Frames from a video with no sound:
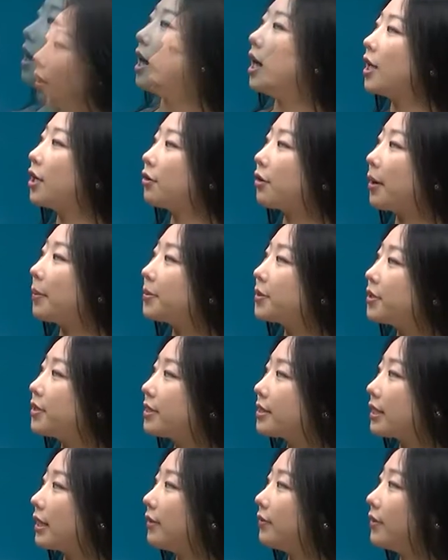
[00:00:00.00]
An eruption
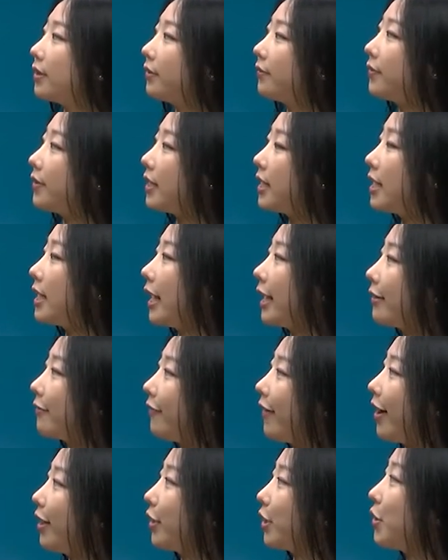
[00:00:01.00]
is given a VEI
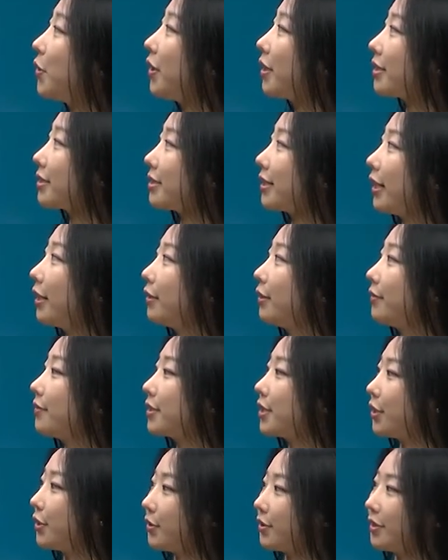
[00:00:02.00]
value on a scale of
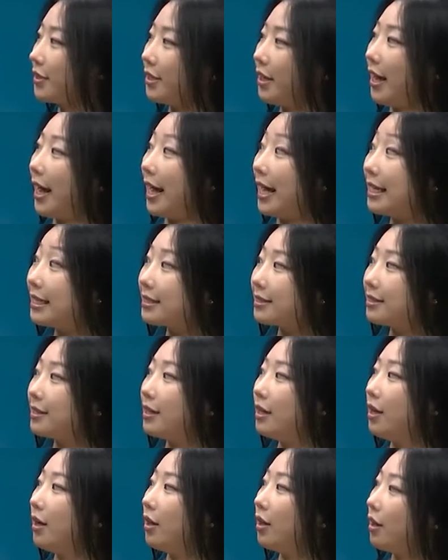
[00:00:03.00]
0 to 8,
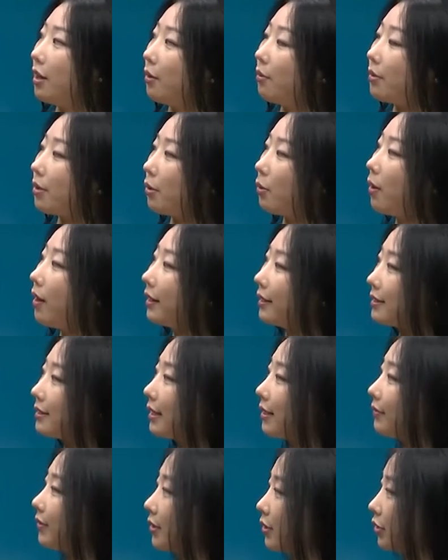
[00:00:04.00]
along with a
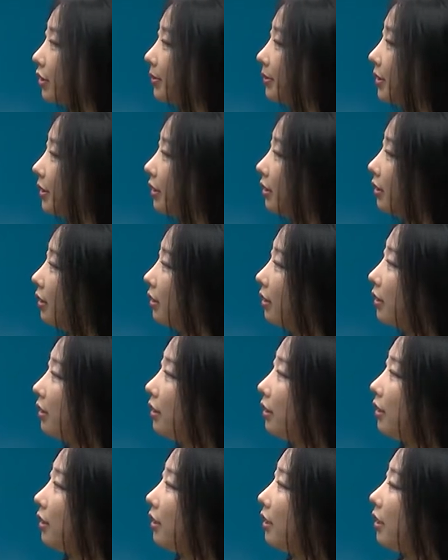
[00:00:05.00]
qualitative description.
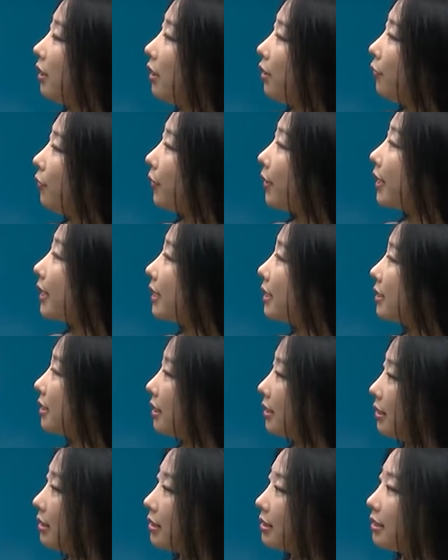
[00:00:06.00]
For
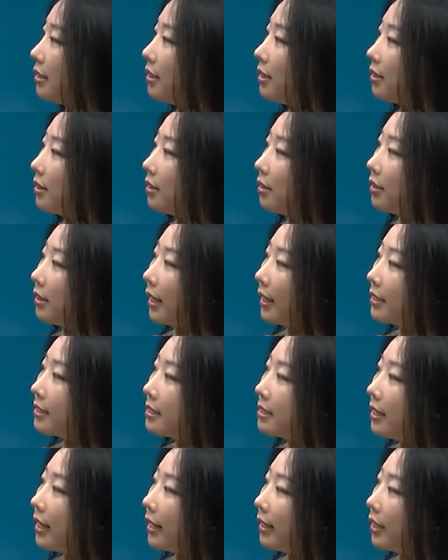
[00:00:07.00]
instance, the
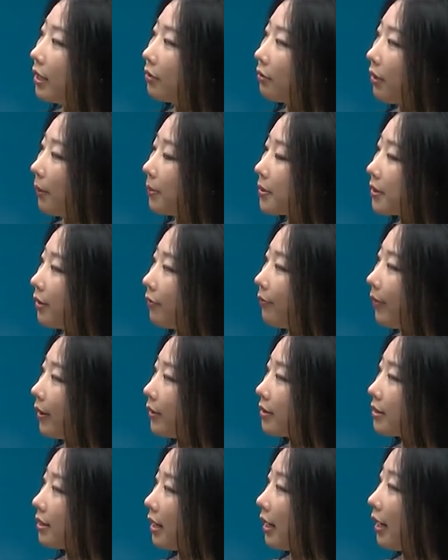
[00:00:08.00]
1980 eruption of
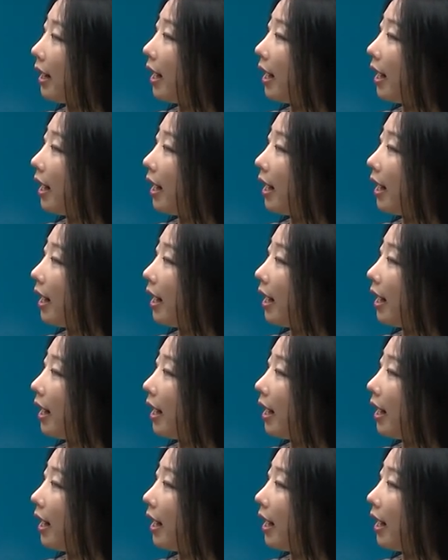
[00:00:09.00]
Mount St.